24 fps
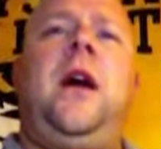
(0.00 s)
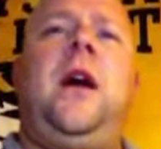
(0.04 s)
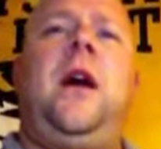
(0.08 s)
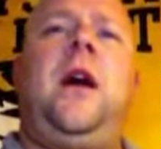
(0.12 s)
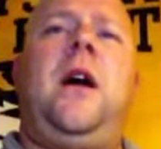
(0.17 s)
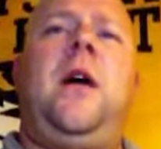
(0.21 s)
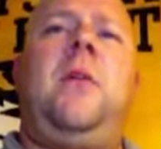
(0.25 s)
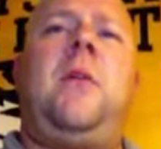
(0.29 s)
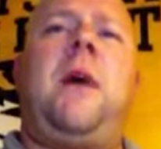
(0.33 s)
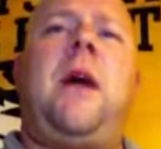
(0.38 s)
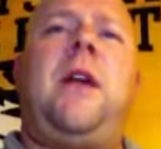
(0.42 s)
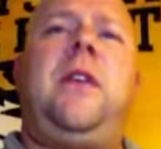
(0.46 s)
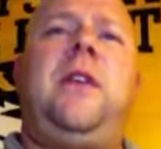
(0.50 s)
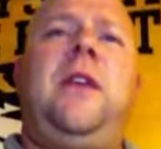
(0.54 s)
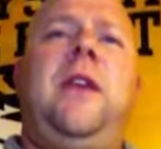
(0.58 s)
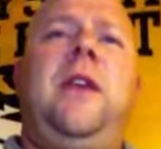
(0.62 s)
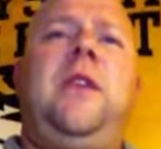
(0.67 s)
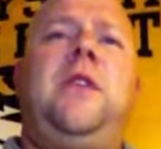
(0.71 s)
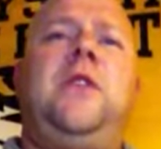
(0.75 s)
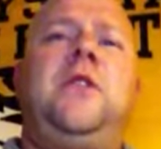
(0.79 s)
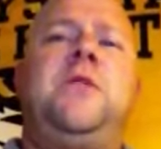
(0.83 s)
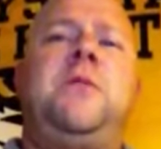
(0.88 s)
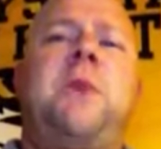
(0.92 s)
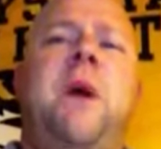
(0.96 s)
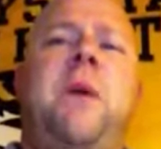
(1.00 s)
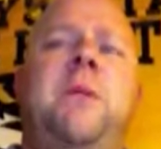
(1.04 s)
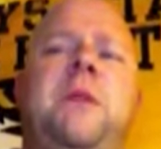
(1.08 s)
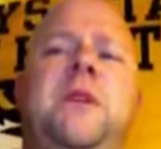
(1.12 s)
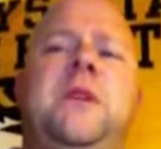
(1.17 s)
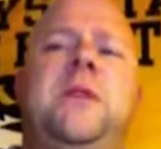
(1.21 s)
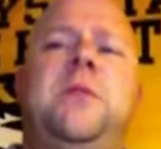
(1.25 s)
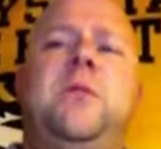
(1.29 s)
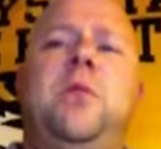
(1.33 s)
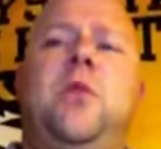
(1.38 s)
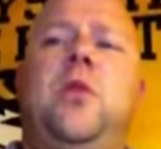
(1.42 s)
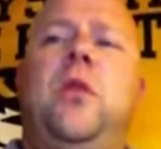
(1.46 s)
I think there's probably
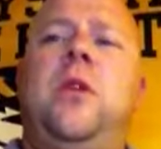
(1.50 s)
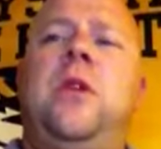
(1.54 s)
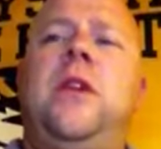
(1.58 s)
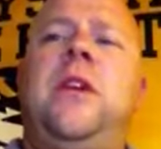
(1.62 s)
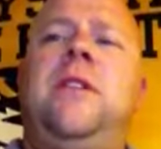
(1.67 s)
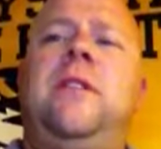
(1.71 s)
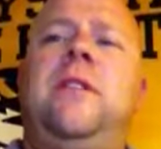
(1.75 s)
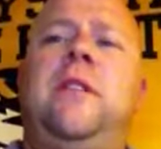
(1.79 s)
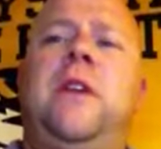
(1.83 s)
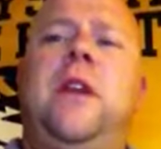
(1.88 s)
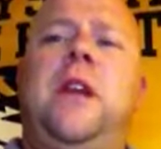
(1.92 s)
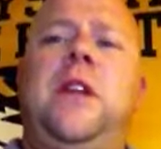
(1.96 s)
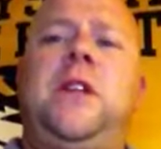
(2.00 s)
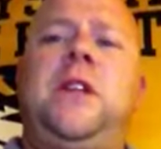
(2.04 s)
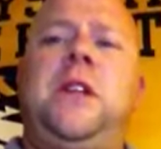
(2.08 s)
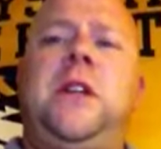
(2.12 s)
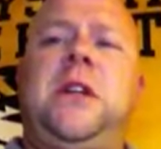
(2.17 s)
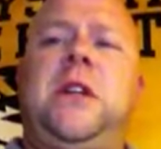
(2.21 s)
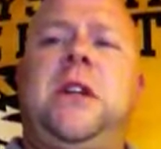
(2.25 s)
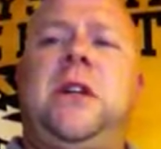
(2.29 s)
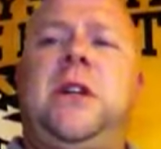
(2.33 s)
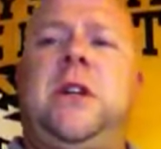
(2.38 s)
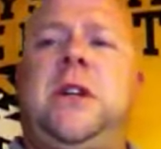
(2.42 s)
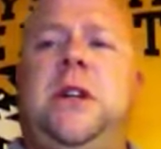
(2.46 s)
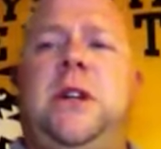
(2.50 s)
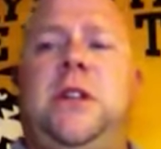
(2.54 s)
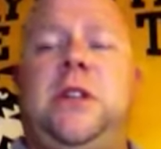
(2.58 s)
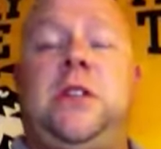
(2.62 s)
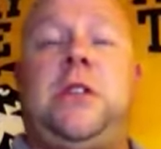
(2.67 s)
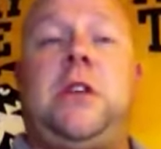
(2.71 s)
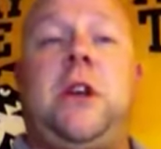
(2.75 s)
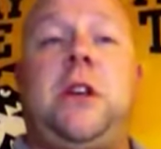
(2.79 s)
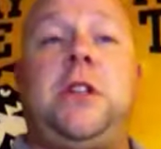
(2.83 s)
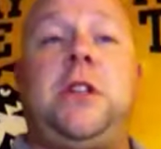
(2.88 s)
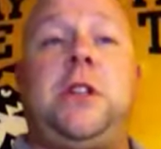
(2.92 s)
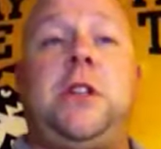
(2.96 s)
some more differentiated
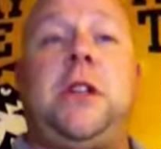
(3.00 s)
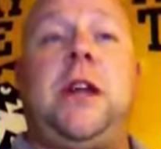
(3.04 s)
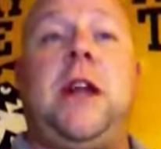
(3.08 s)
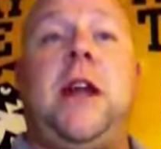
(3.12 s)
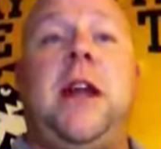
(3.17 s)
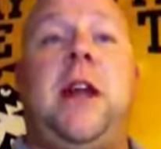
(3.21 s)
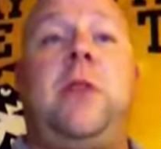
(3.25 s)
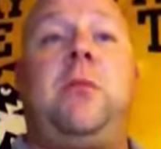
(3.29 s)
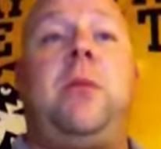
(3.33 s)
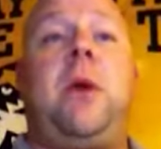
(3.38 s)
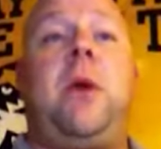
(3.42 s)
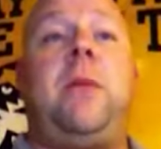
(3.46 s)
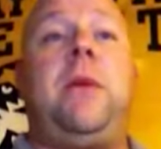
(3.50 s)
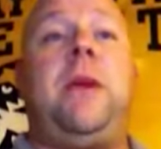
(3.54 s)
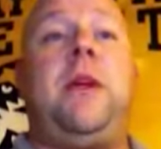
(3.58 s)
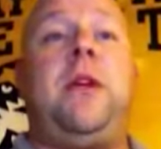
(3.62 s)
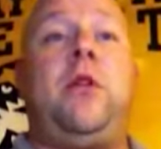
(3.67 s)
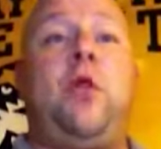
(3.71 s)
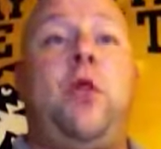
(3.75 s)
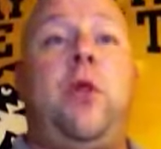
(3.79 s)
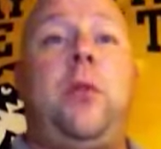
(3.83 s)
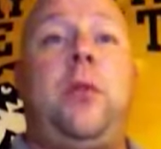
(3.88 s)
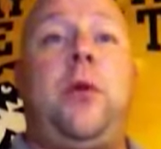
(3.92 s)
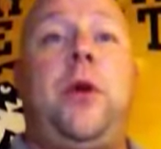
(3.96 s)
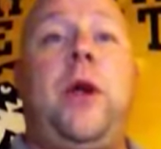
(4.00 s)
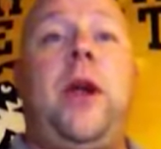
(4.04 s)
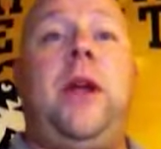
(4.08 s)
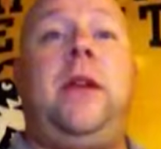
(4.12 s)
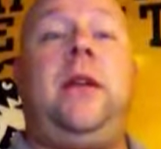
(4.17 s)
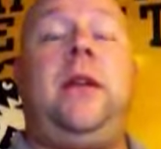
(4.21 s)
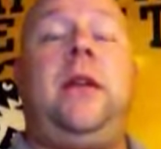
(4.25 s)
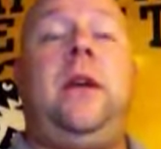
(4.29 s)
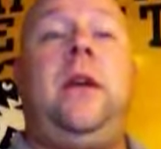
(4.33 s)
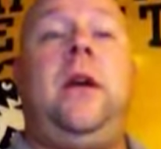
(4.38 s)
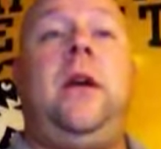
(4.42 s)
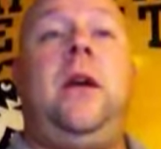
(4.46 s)
instruction that I can probably
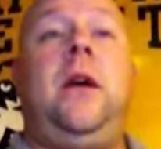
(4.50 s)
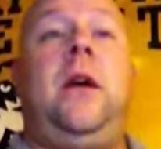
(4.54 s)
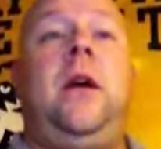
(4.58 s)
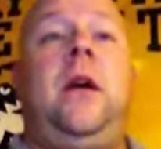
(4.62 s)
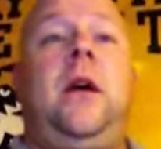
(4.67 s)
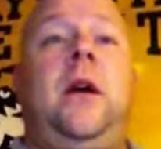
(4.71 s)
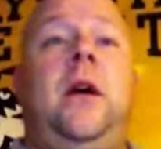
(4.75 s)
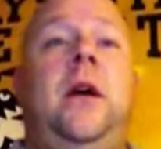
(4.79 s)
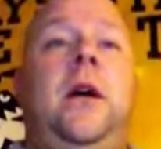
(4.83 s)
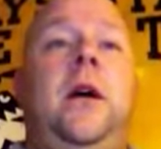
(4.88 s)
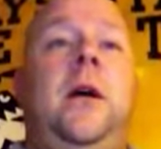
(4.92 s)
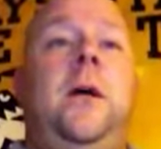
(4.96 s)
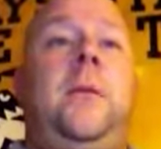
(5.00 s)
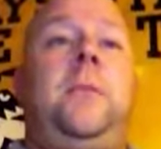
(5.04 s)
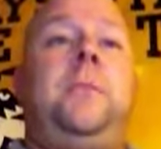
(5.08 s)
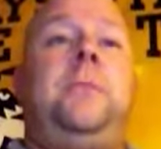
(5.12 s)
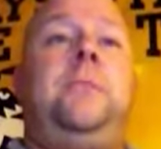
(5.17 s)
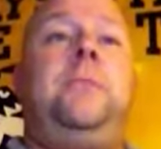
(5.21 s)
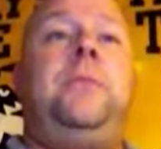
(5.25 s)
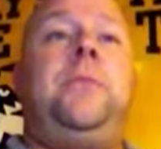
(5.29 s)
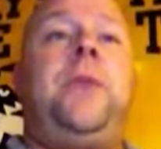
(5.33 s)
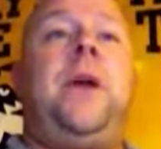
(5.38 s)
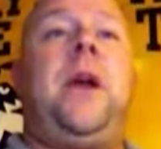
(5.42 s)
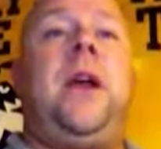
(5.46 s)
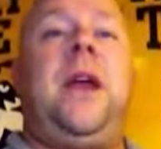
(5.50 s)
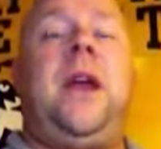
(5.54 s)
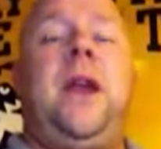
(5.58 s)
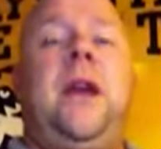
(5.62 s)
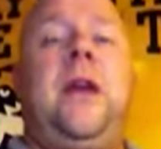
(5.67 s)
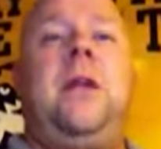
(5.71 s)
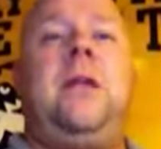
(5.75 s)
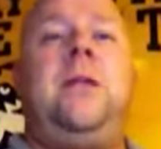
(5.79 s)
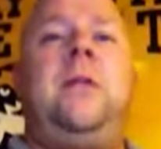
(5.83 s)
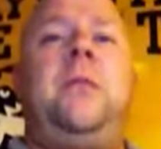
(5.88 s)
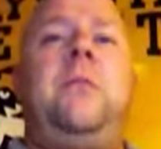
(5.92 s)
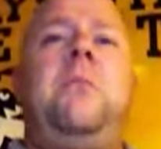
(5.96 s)
incorporate.
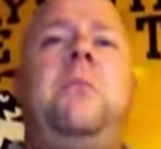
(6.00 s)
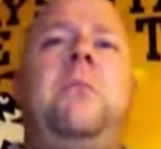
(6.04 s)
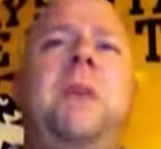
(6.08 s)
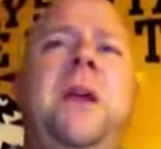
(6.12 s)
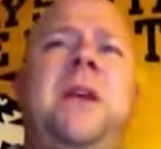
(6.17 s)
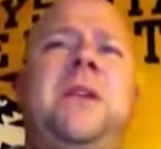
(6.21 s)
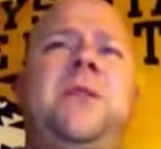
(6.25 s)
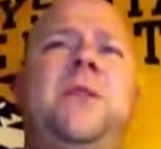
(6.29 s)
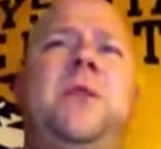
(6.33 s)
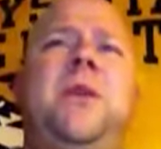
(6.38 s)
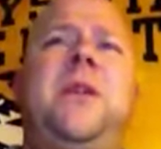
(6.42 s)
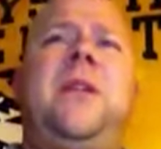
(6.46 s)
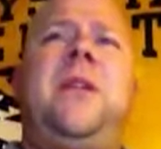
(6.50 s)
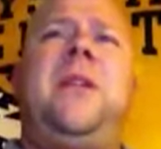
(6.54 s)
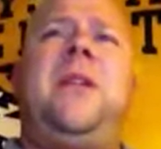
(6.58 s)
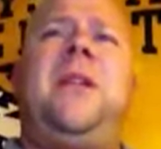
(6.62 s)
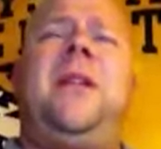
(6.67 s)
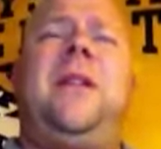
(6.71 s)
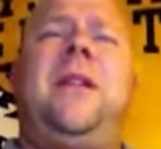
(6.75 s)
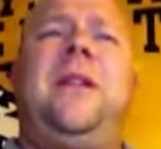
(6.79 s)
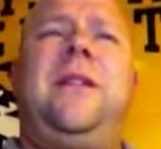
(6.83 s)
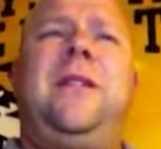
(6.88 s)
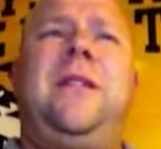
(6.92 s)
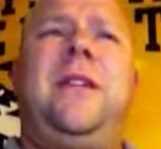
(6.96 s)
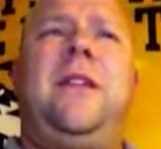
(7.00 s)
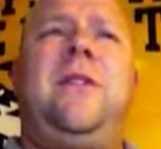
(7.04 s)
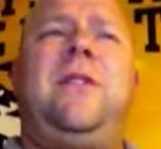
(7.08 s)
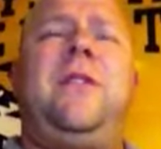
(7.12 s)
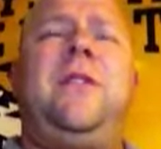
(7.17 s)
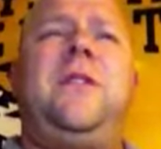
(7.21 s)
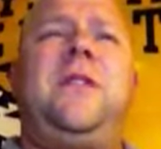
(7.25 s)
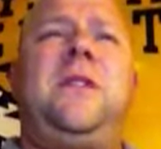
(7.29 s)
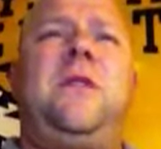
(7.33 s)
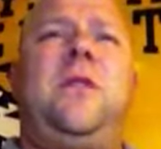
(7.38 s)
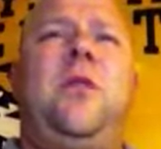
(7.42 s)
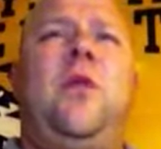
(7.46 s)
Again, makes what
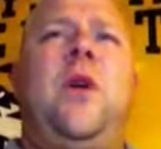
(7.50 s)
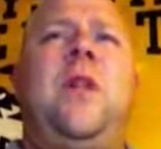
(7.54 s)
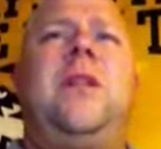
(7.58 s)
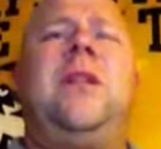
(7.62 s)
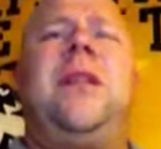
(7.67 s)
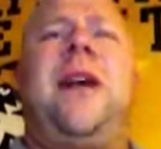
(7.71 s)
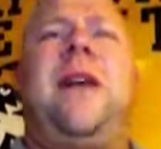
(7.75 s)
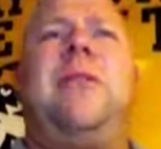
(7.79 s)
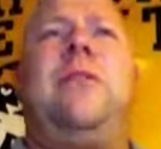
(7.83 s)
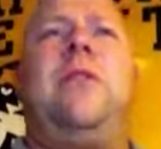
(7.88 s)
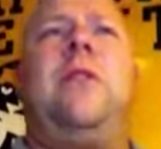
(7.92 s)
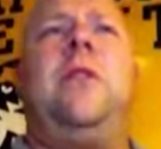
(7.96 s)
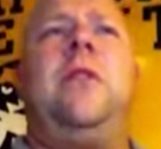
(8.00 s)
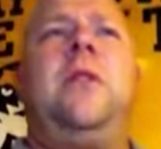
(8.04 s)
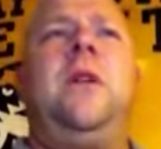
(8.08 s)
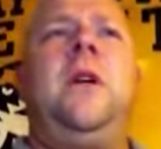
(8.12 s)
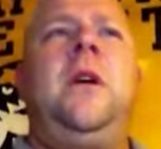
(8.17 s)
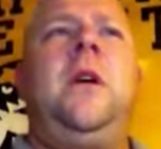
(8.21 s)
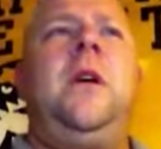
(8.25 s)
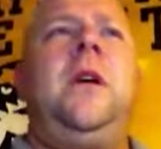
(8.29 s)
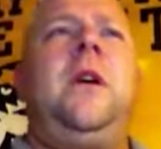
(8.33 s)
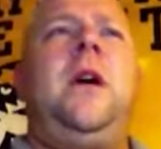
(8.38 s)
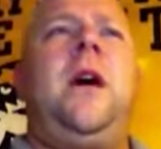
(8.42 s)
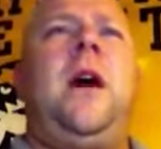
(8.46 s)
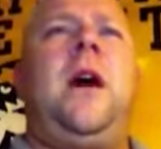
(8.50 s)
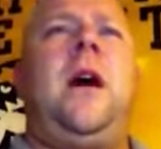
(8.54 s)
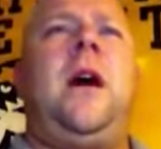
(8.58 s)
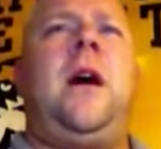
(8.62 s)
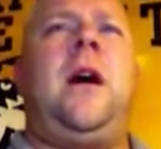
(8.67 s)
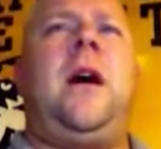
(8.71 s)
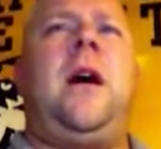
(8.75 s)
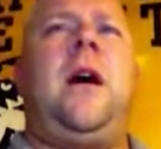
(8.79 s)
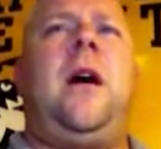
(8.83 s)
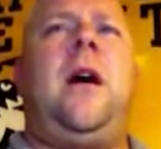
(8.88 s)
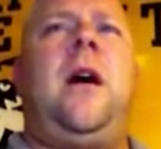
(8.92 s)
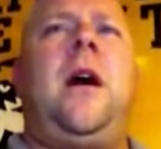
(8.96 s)
difference of what level
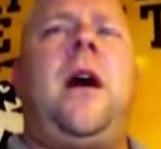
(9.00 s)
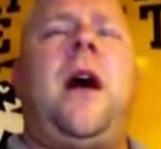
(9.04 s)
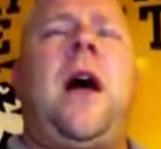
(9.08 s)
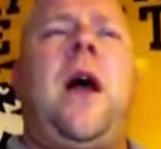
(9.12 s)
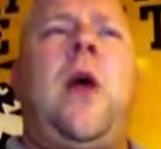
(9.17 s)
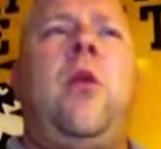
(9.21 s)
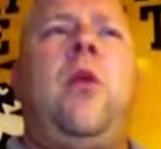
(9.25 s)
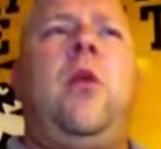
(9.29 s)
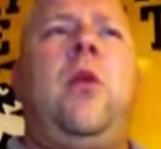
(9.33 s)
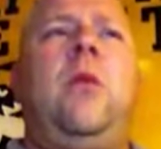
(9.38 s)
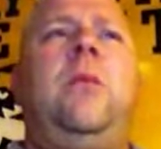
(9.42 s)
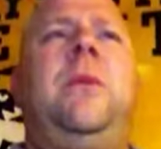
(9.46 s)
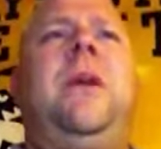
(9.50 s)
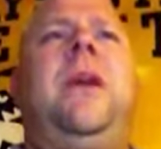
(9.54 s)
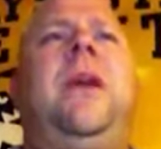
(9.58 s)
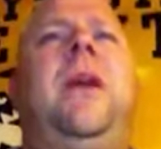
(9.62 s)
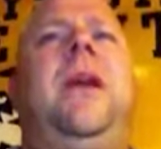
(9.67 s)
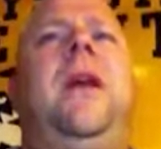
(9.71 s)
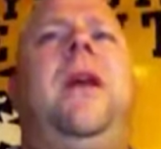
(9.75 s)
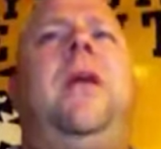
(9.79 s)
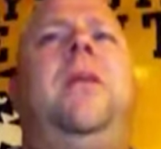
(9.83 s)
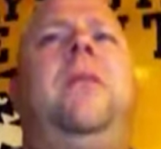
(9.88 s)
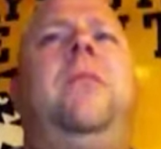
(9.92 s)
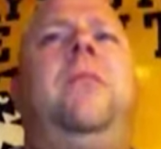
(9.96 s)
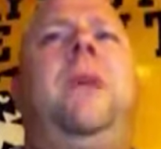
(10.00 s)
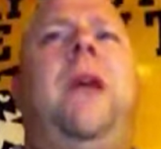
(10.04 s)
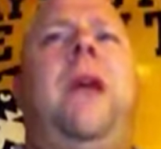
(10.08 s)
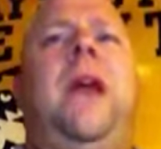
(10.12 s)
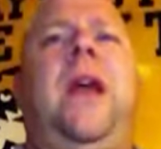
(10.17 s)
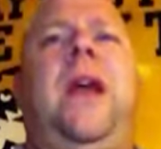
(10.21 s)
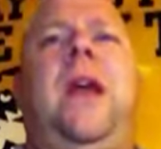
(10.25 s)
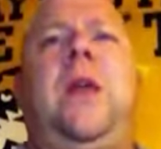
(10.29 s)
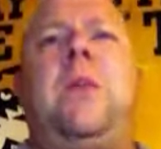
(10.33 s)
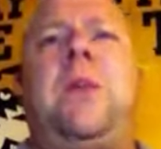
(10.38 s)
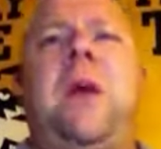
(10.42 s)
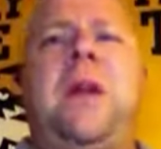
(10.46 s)
I will be
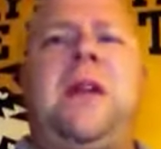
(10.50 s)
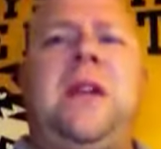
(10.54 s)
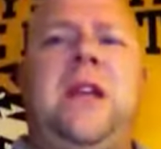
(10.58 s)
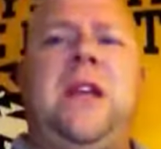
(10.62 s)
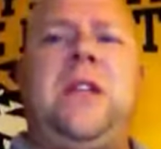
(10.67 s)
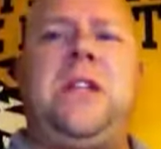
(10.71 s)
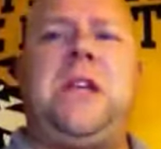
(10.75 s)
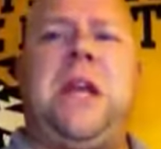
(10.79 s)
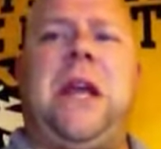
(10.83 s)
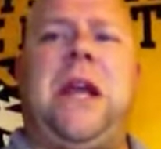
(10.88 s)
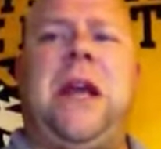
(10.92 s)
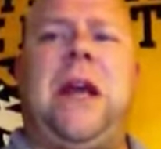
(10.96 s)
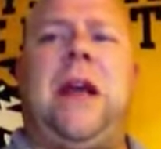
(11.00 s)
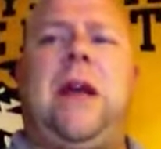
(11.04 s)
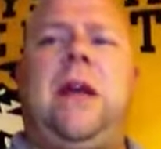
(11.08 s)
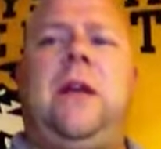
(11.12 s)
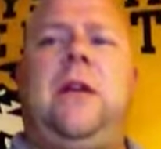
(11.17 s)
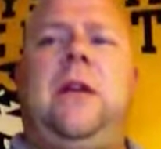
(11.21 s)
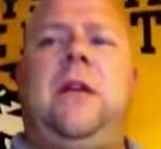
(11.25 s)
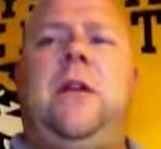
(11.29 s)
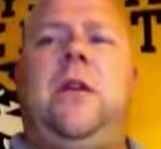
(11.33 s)
beginning my teaching at.